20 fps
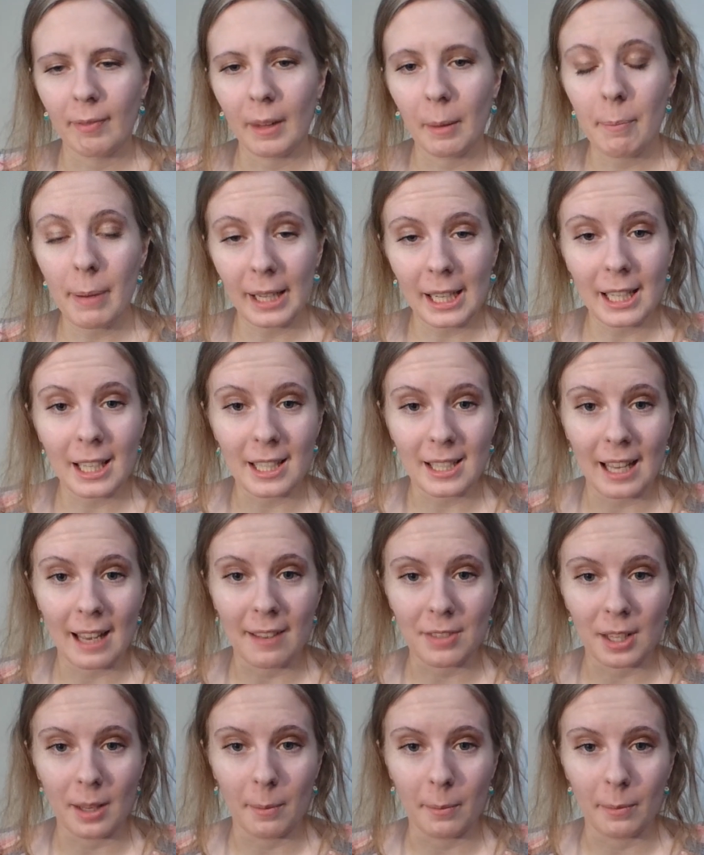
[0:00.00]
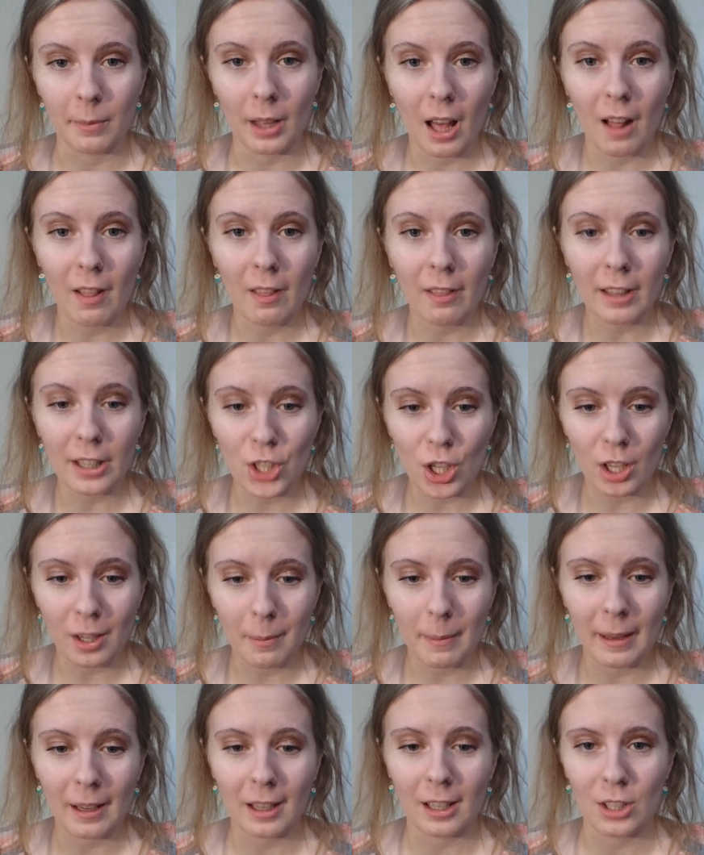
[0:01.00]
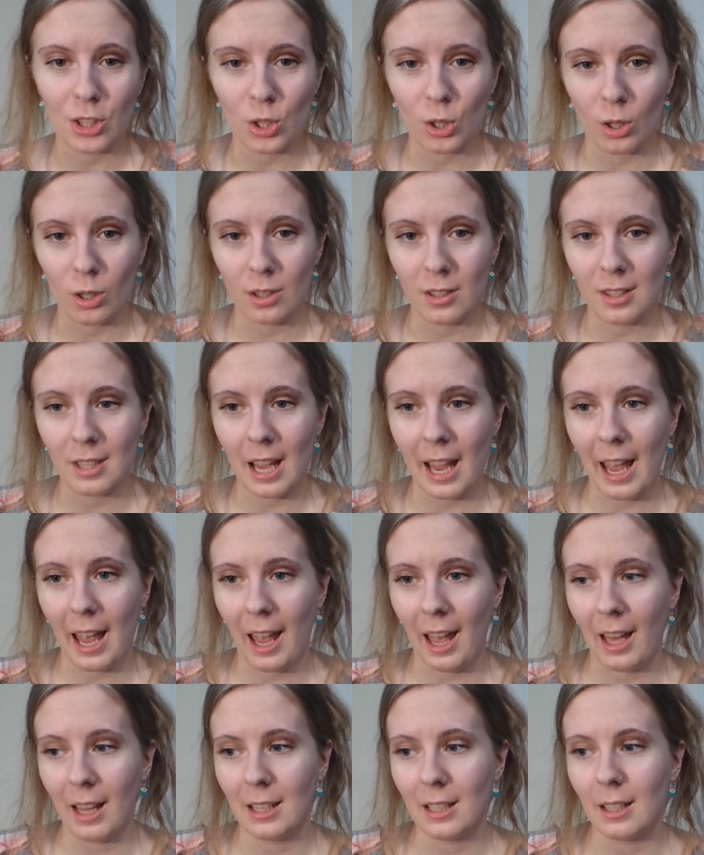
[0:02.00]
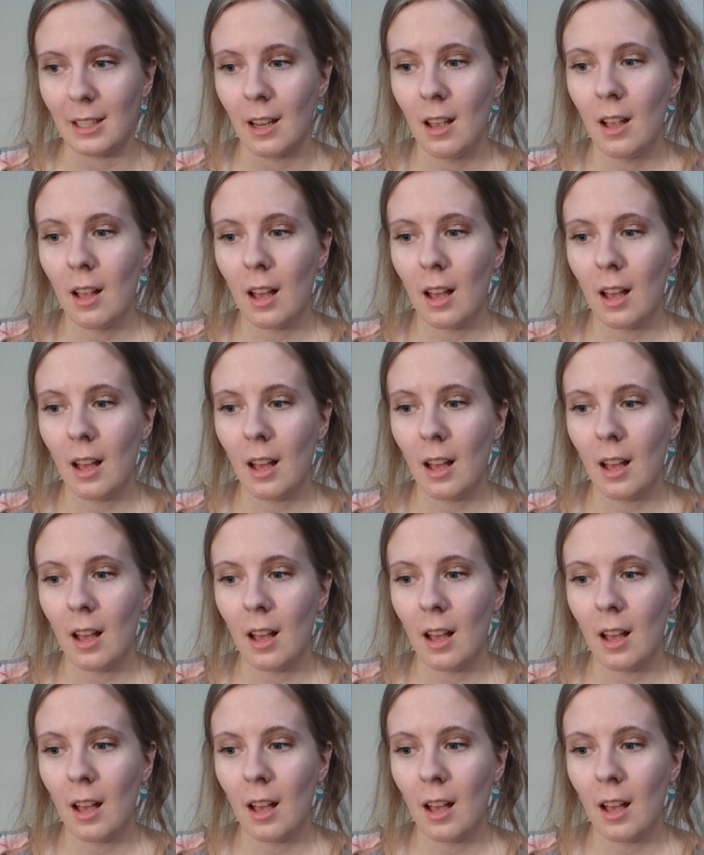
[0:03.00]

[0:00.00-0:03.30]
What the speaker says: But he does have some legitimate concerns, and